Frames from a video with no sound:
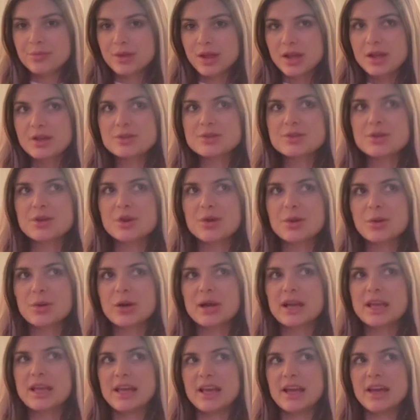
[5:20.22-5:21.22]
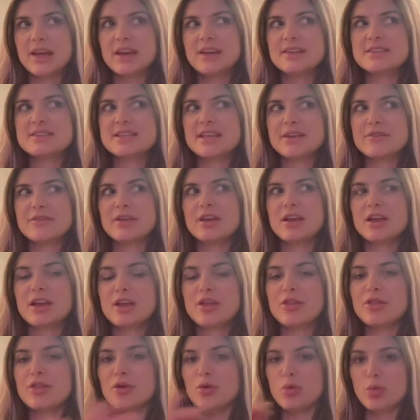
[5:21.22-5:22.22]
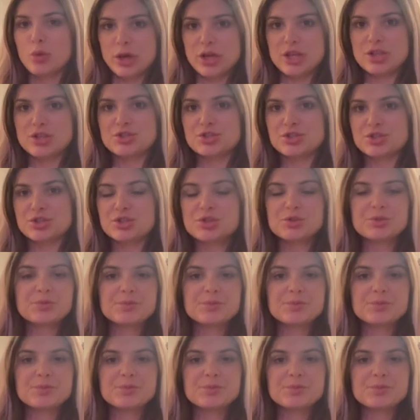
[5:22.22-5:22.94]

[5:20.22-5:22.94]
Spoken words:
So again, it's giving the witch.